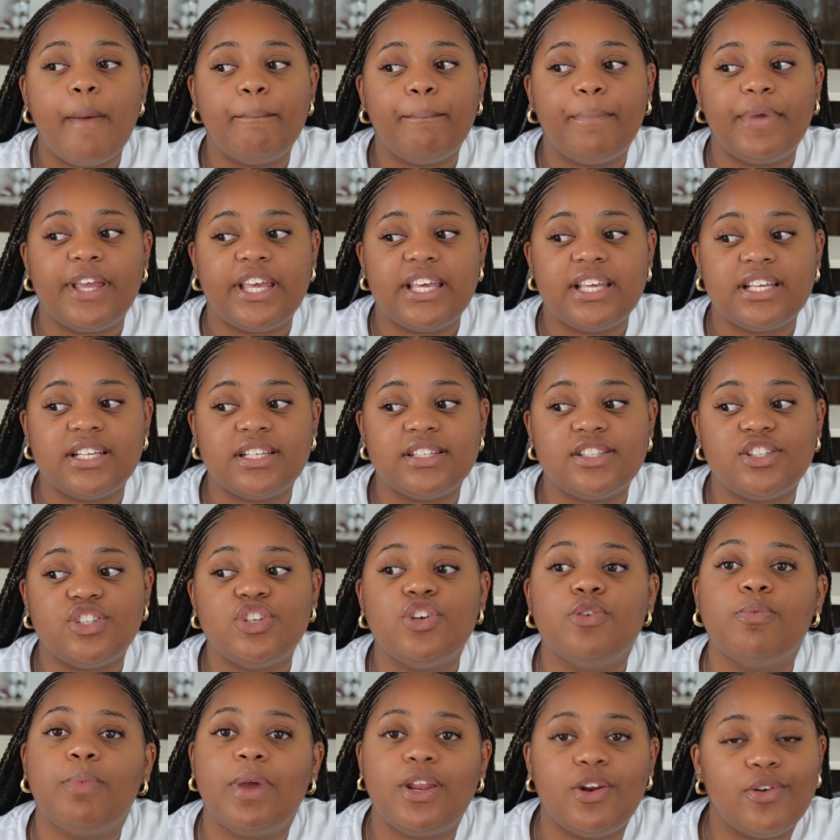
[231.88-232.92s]
Because
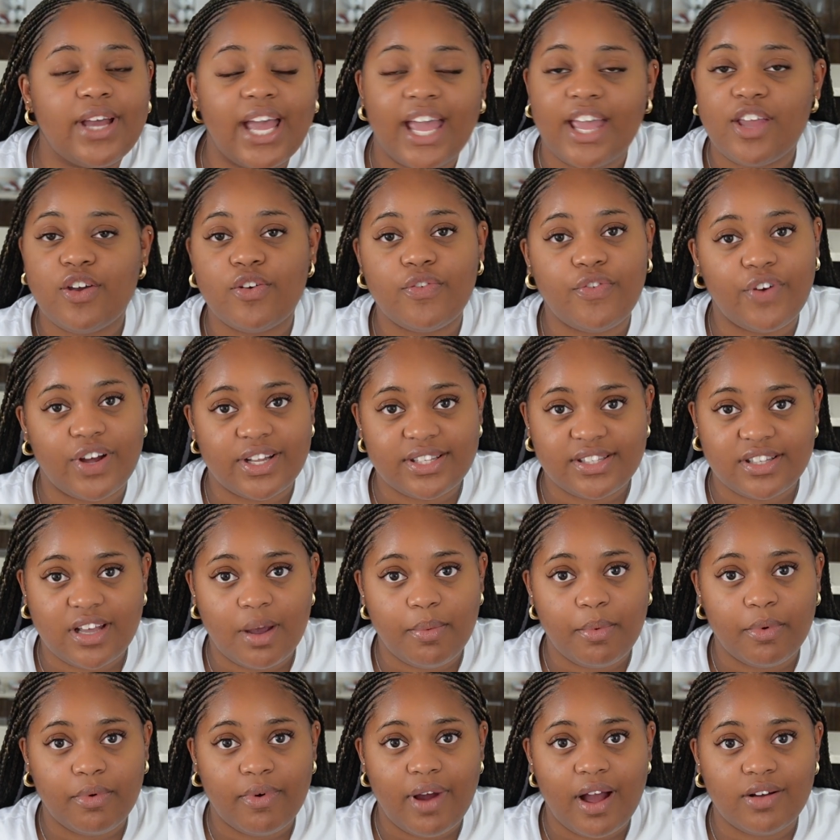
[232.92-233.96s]
you may not get your first
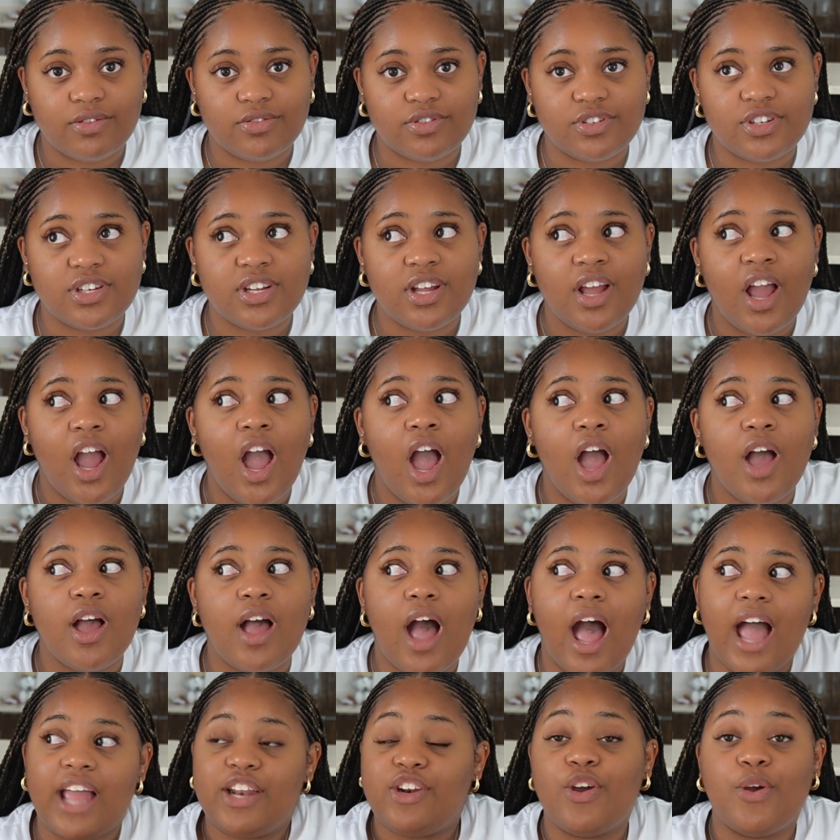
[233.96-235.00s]
time around.
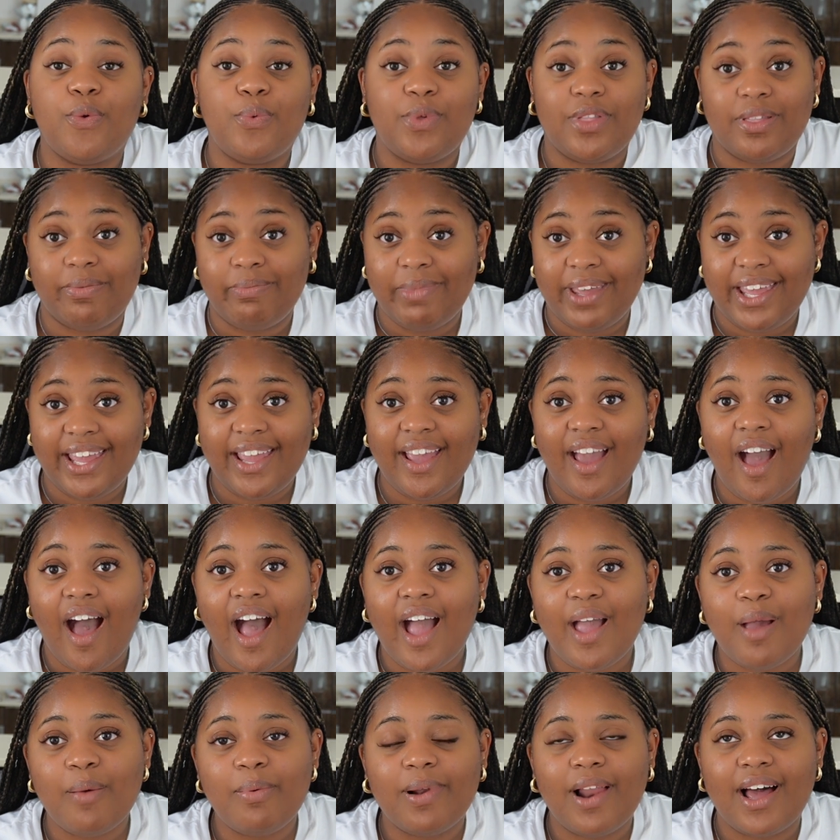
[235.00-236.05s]
I know with me,
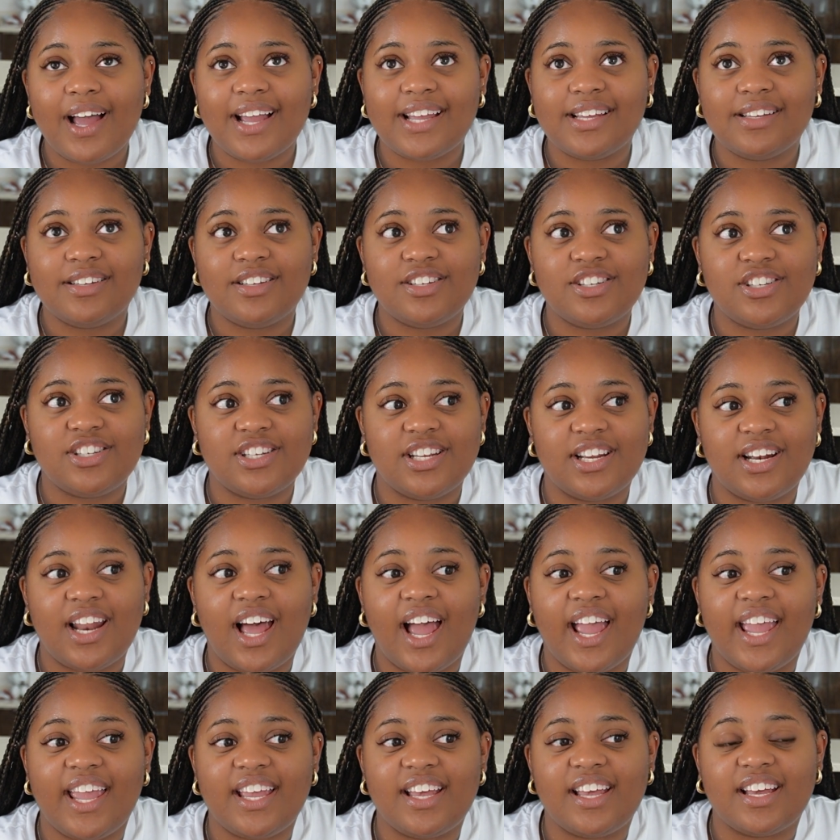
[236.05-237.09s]
I applied to
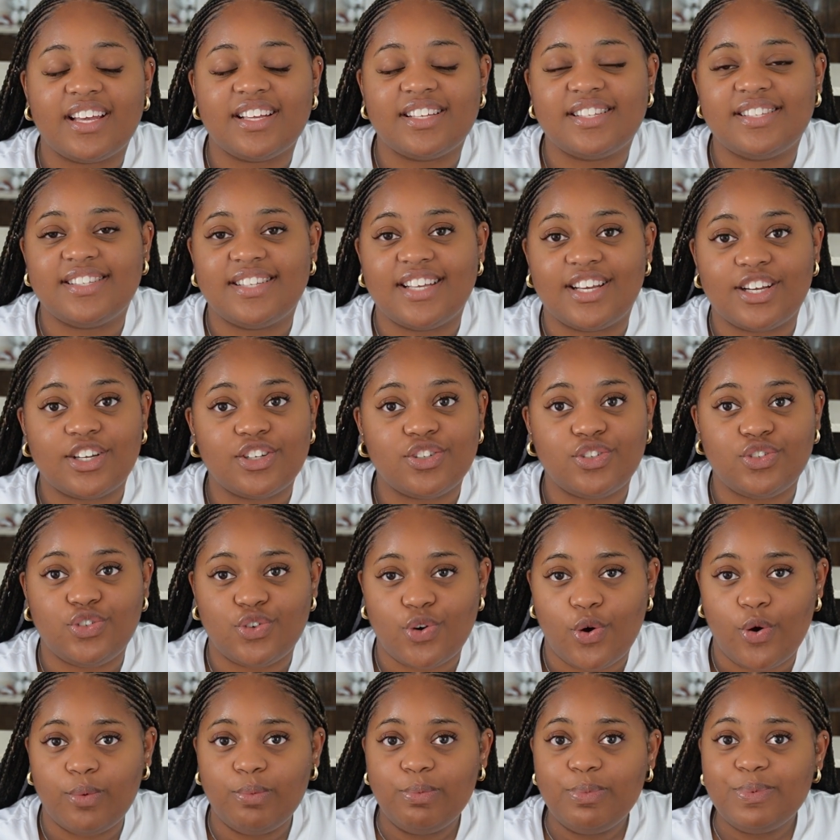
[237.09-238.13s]
like 6
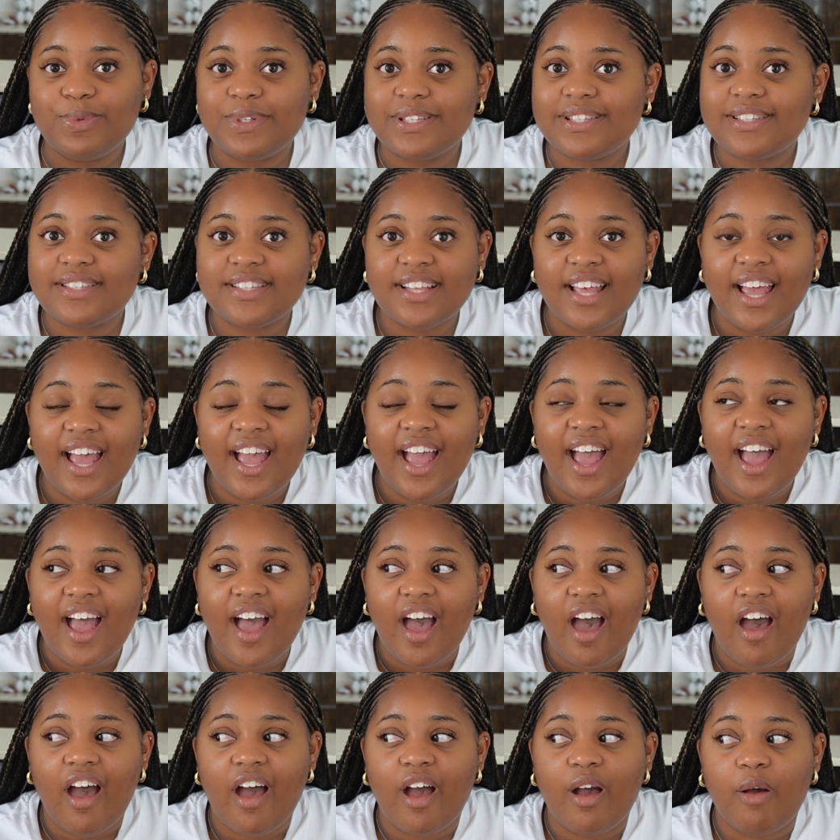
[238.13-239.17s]
jobs
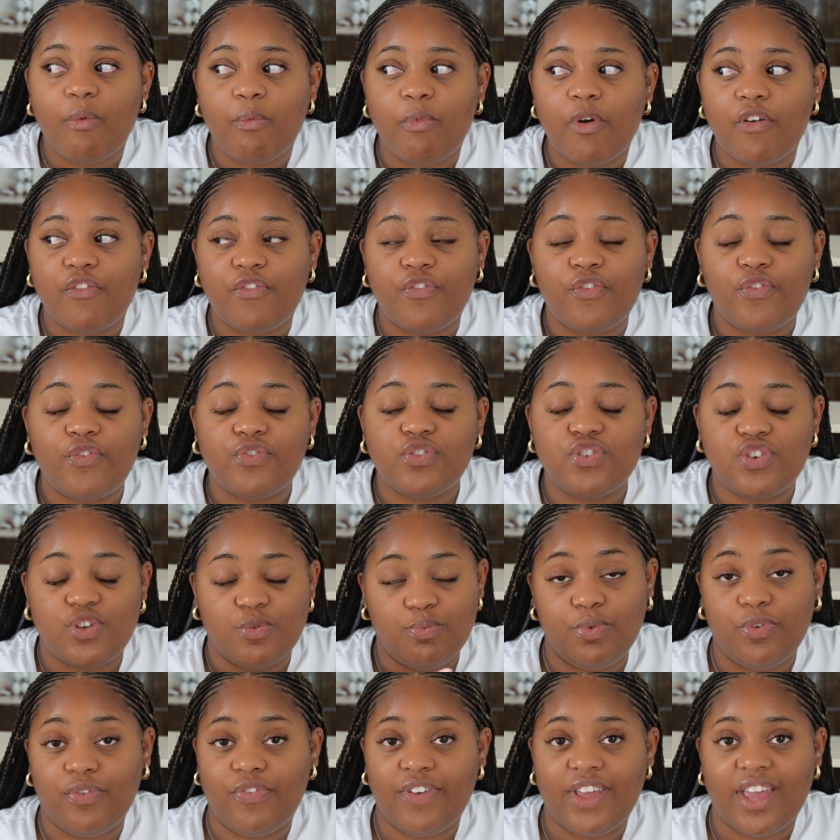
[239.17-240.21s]
to
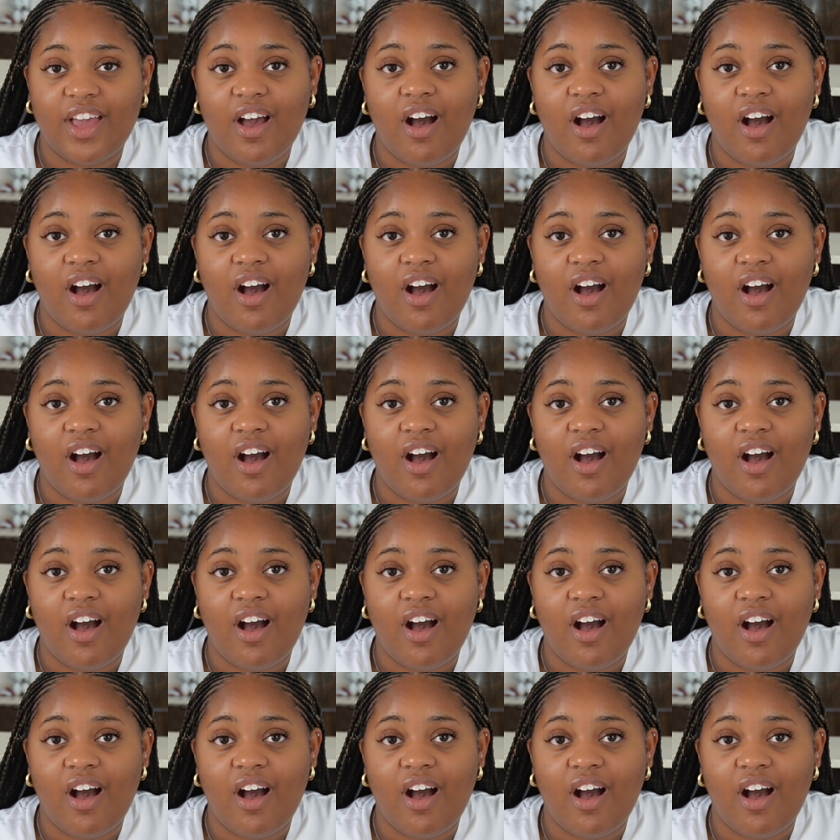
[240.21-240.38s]
move here,